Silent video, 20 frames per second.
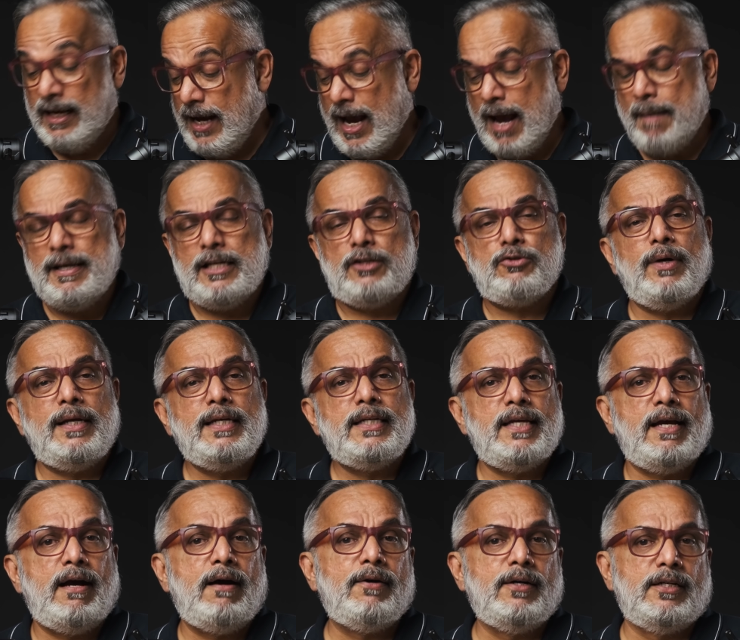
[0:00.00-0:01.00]

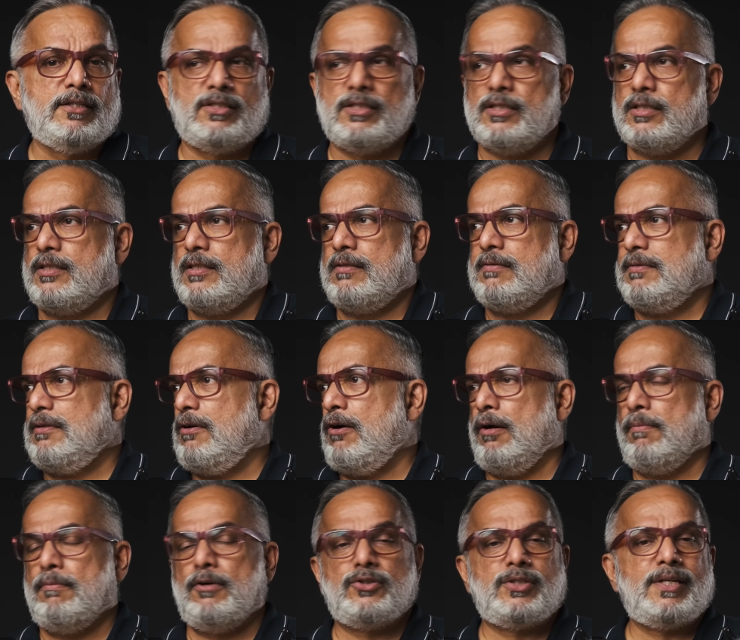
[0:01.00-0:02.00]
20 hours is
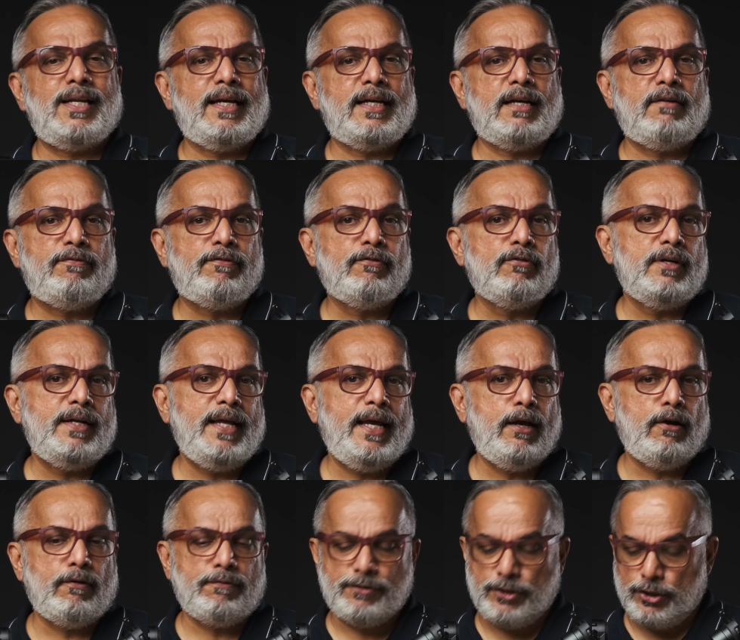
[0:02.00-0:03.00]
almost like a full day
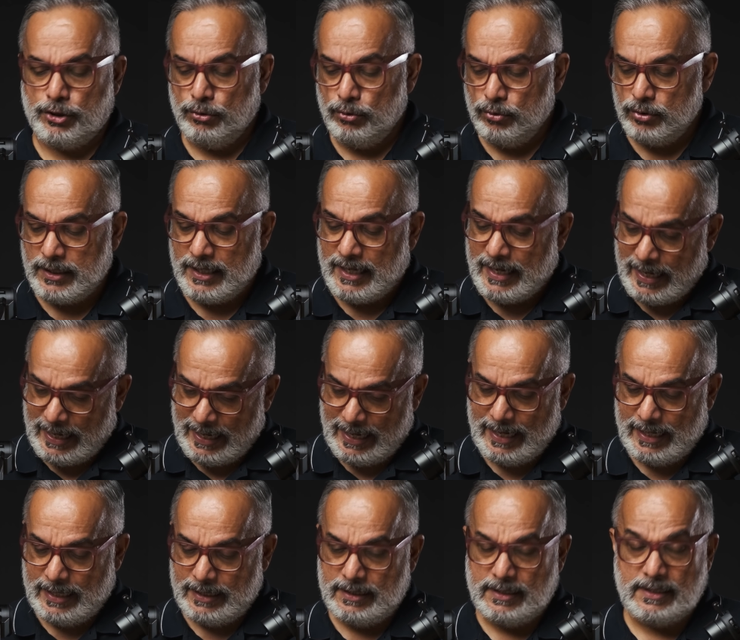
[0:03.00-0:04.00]
of shoot.
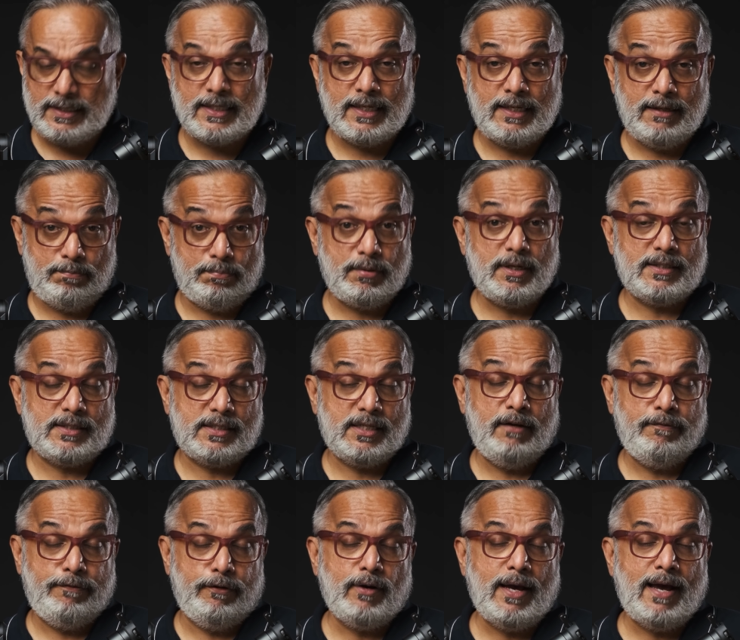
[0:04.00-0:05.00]
And plus,
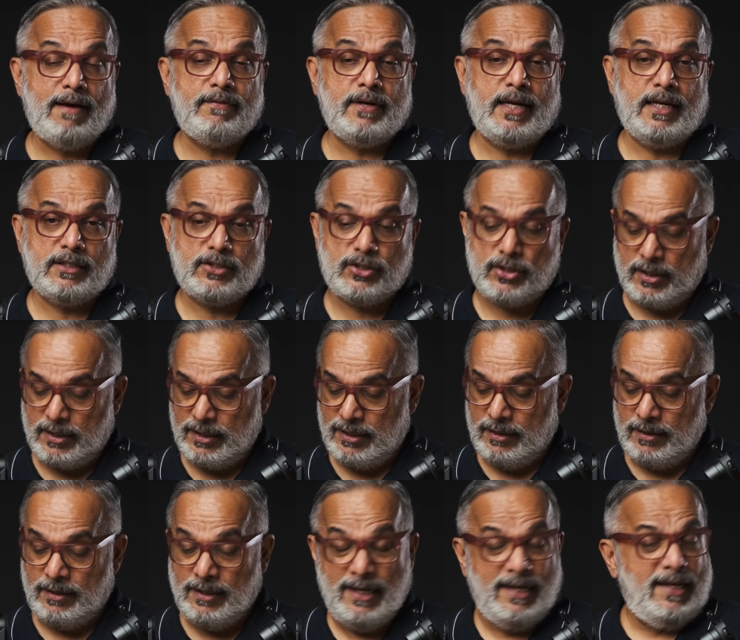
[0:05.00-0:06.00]
if you have an
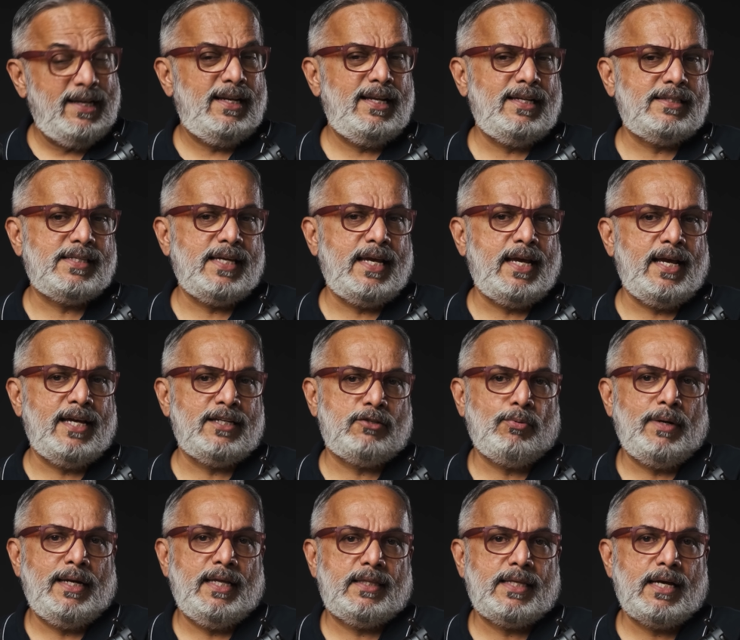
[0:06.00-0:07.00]
external, let's say a
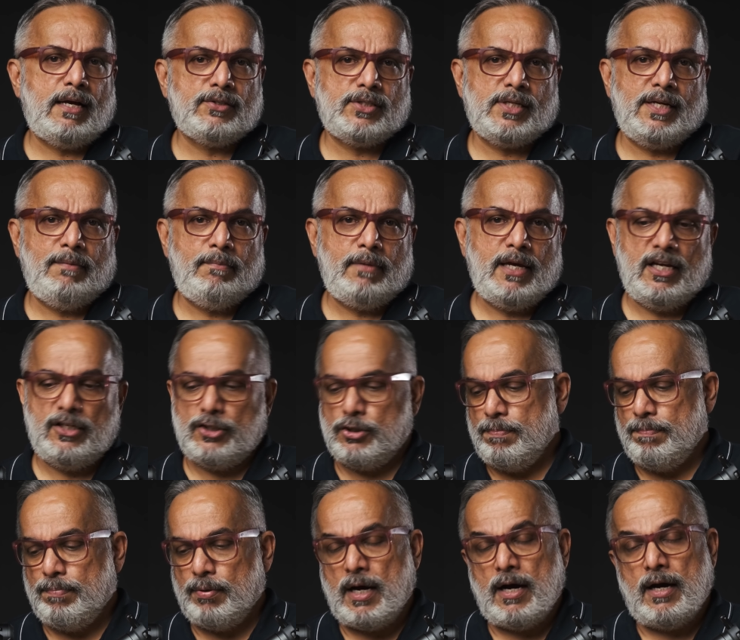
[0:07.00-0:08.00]
20,000 mAh
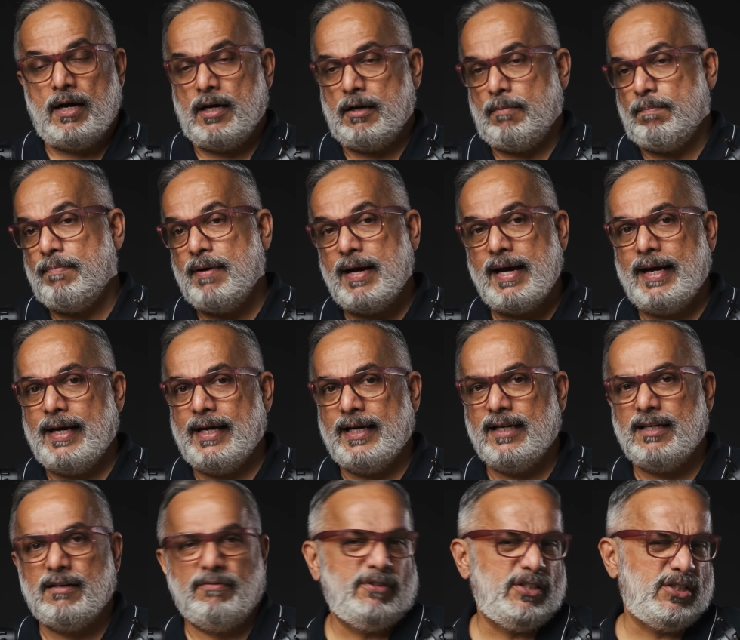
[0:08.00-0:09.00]
power
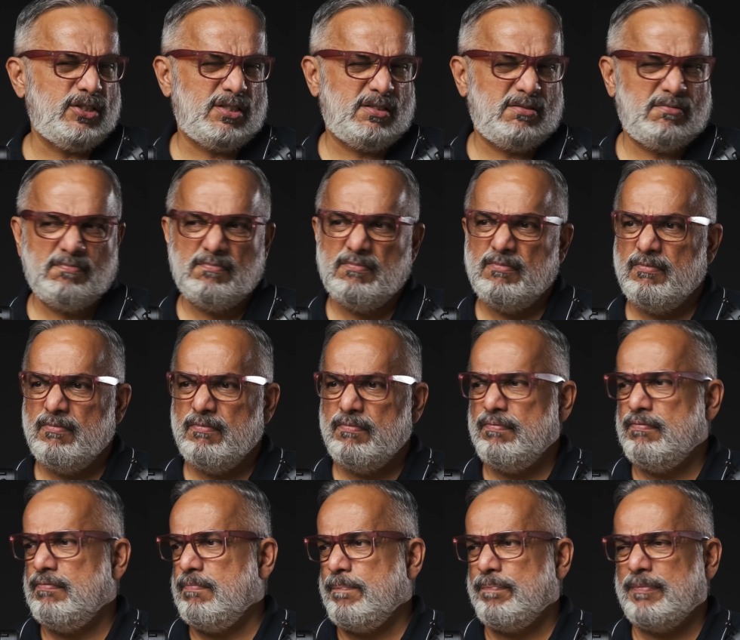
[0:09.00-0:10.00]
bank, which is
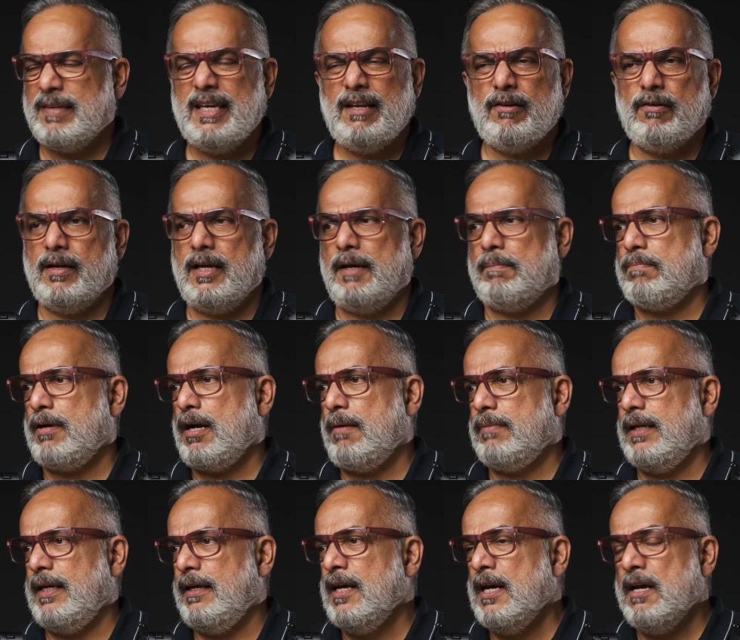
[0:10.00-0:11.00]
like
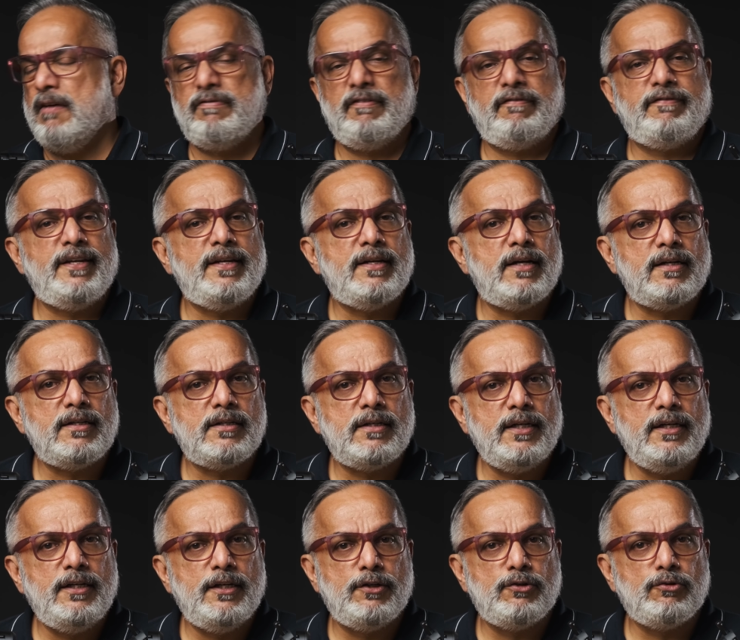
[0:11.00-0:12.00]
probably 1,500
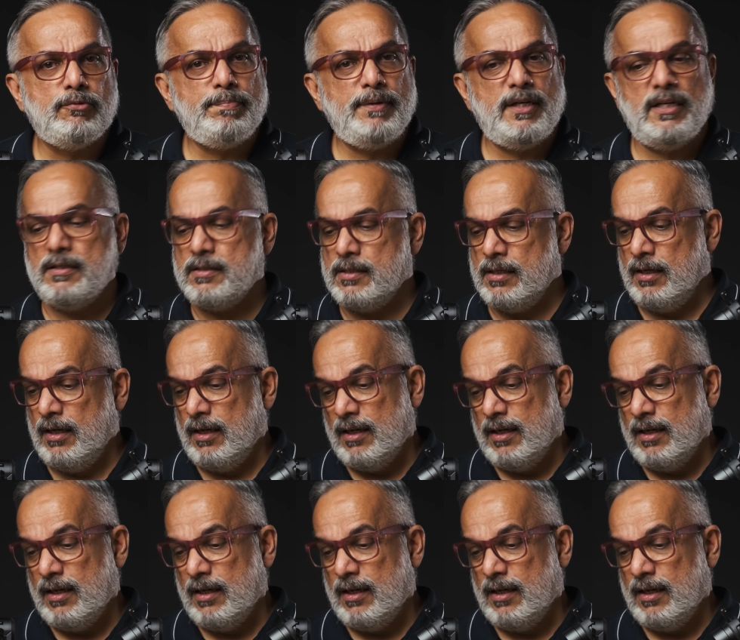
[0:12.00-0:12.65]
Indian rupees,